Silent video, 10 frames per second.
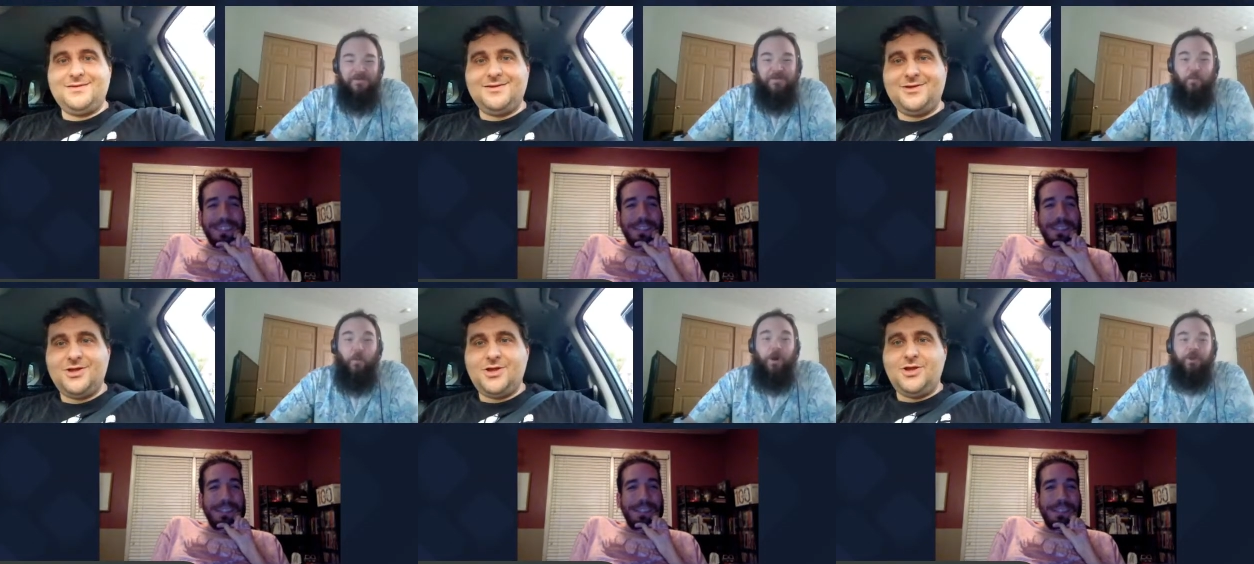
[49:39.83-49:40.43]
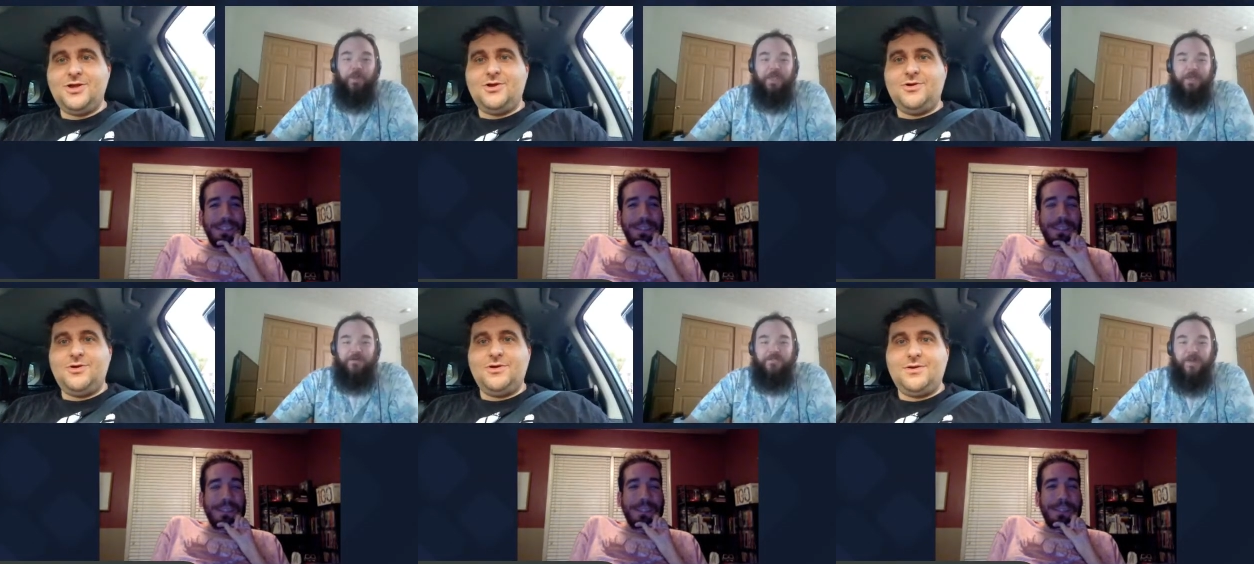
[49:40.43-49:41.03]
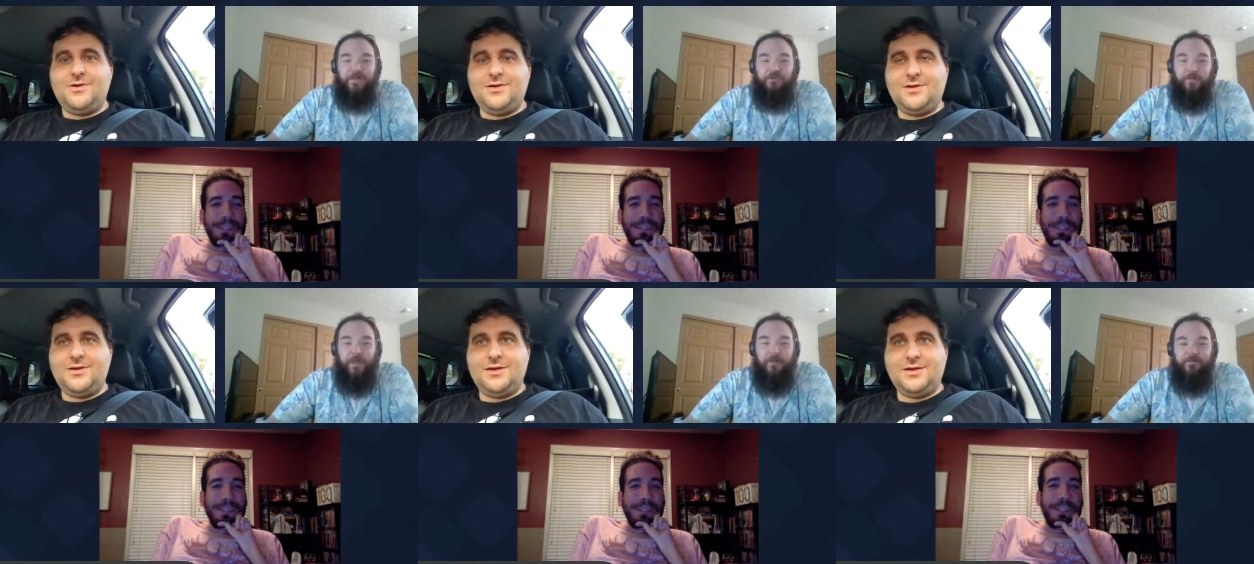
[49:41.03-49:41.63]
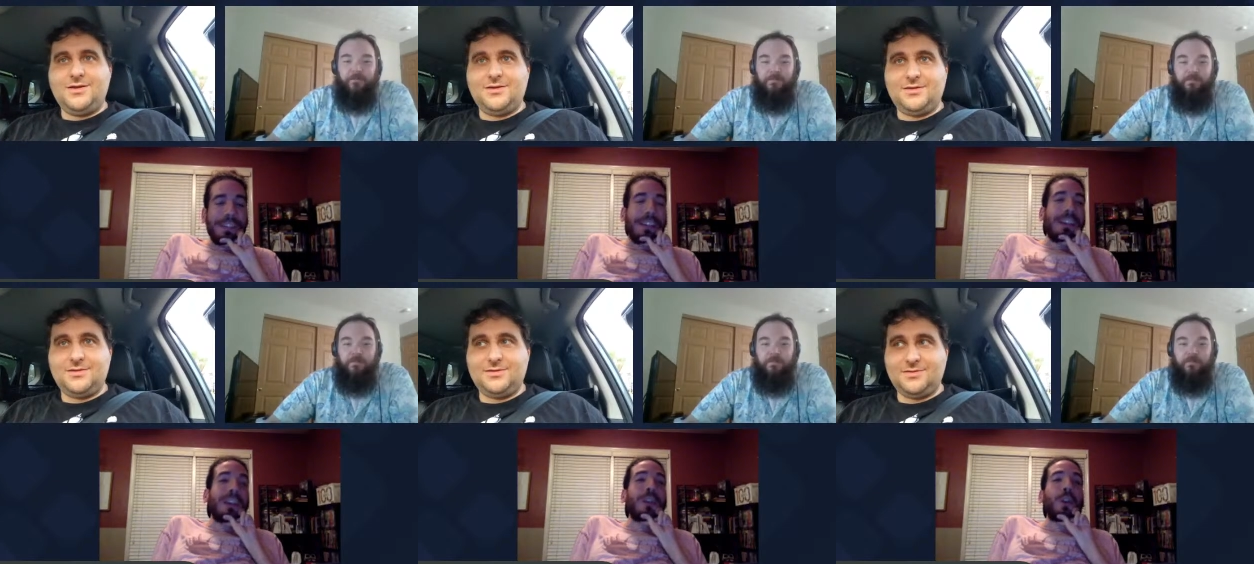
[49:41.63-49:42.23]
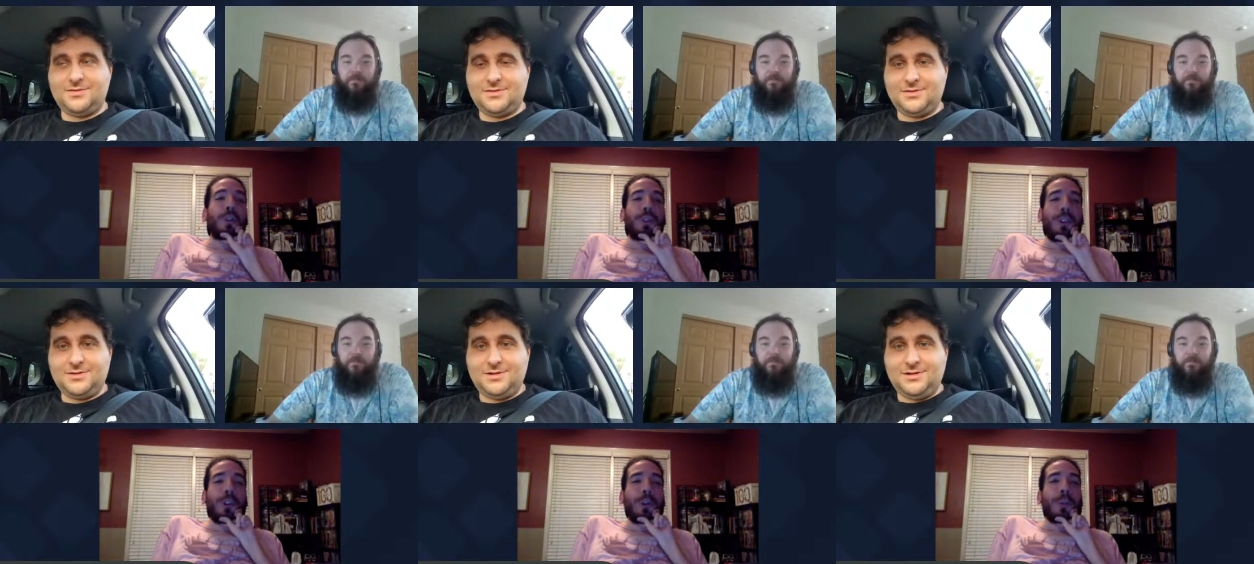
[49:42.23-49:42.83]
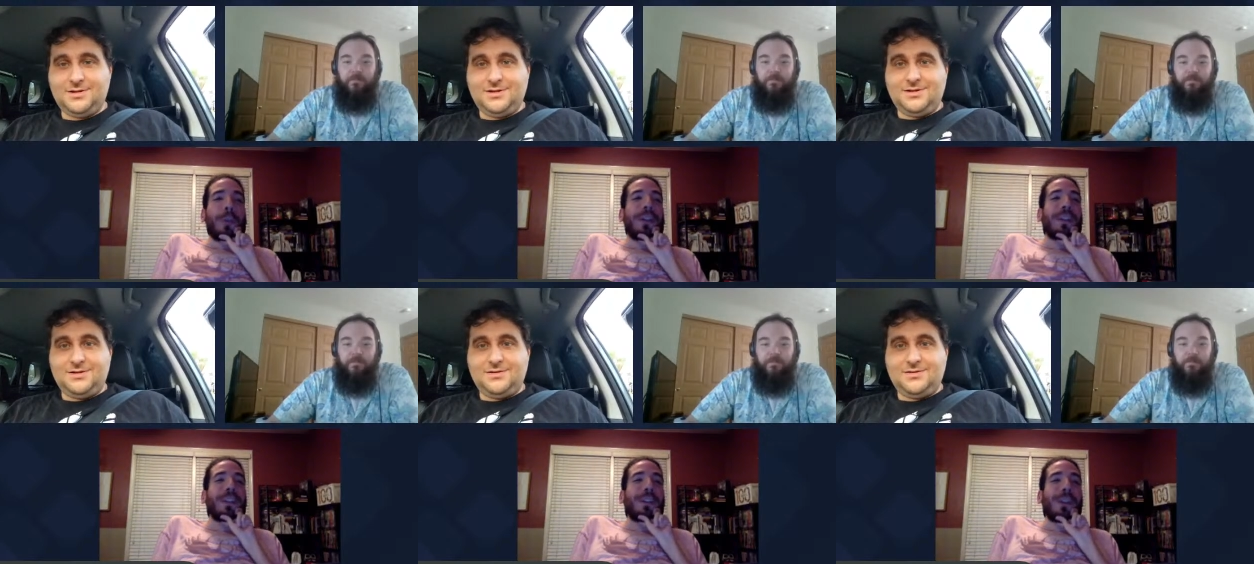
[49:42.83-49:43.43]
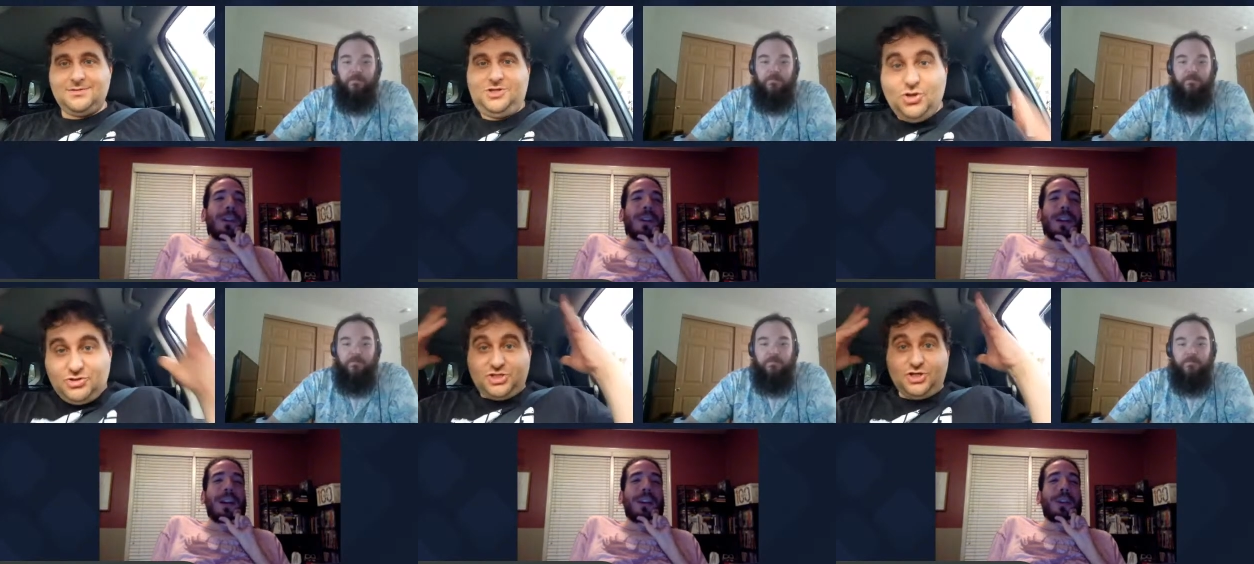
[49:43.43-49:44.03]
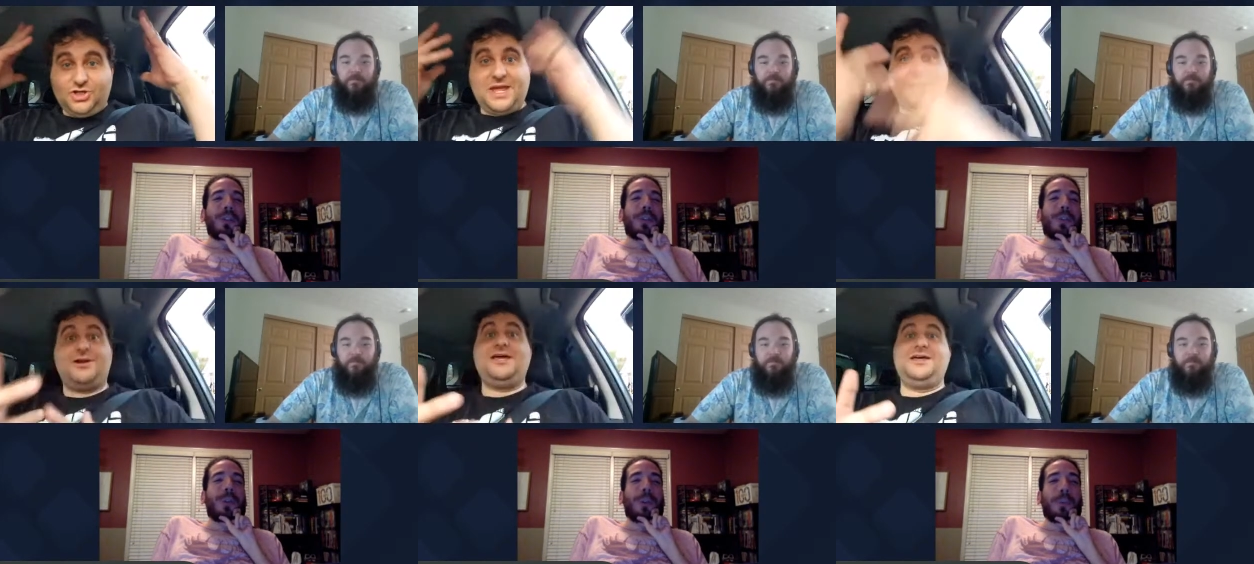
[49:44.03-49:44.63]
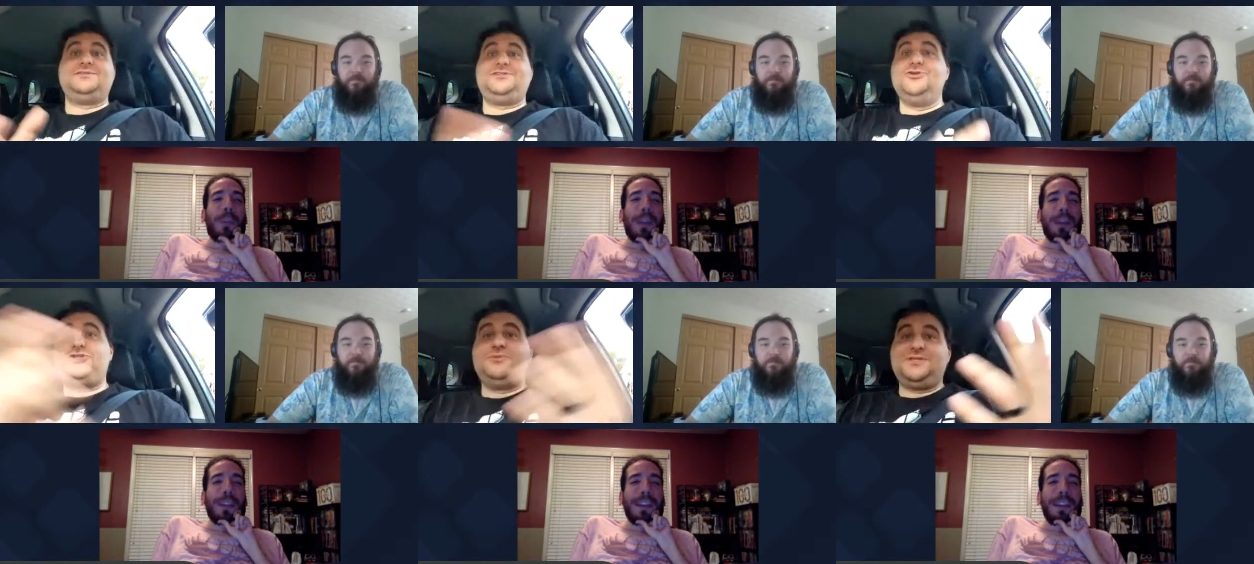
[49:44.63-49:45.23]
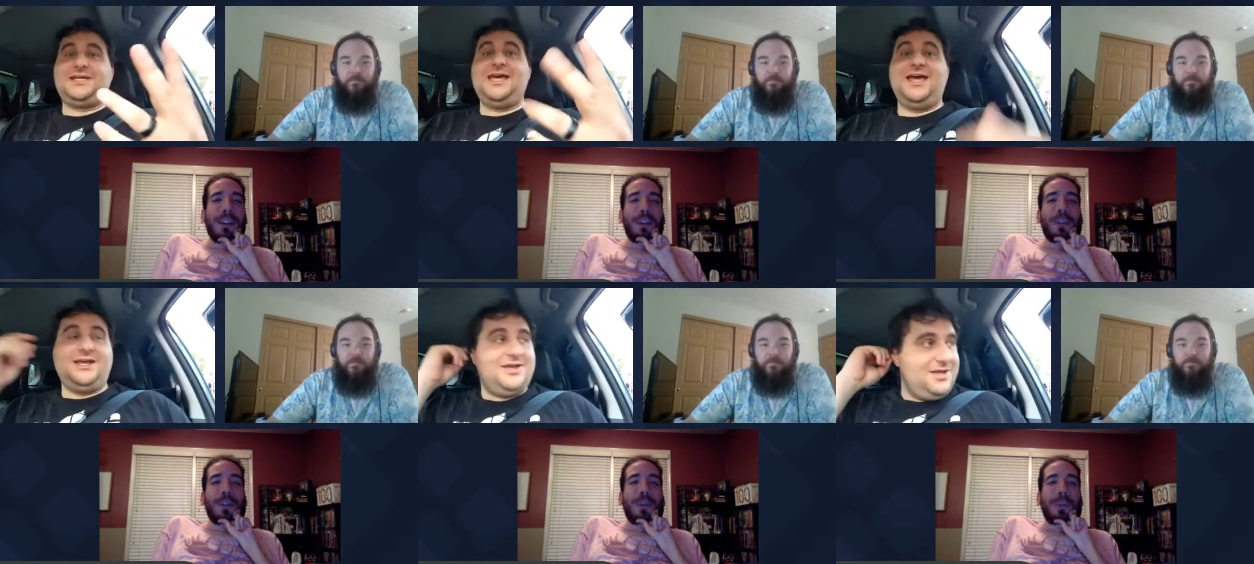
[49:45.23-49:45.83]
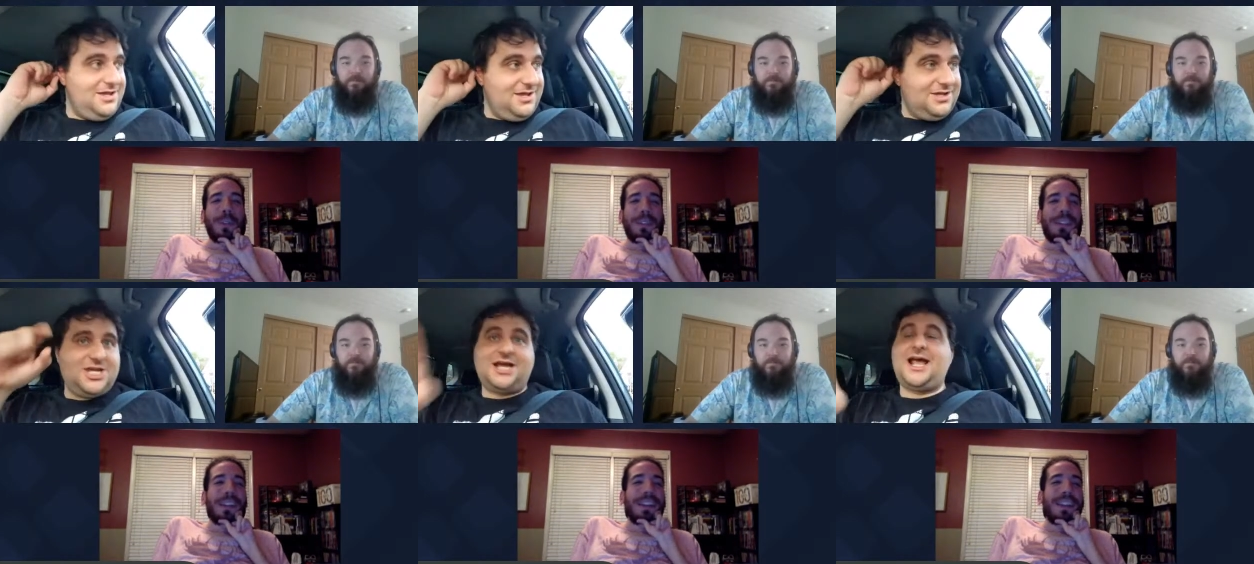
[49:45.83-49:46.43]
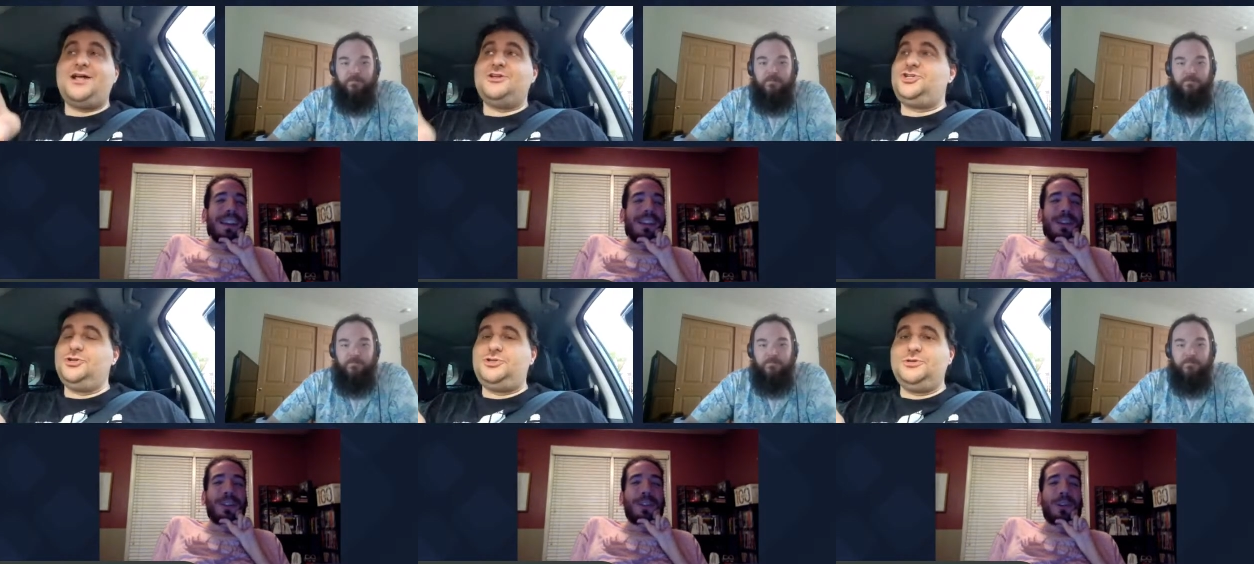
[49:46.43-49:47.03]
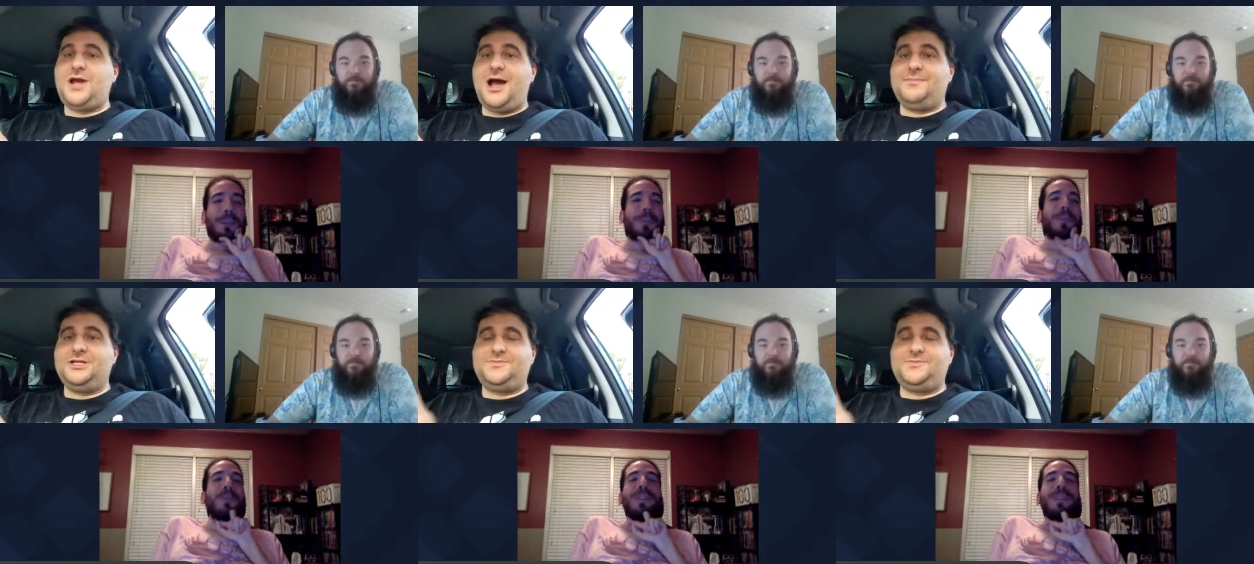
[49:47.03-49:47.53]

Speaker 1: Where can we get your special, Matt?
Speaker 2: YouTube. You can uh, YouTube. There it is. YouTube's the king. Check yeah, out his YouTube, comedy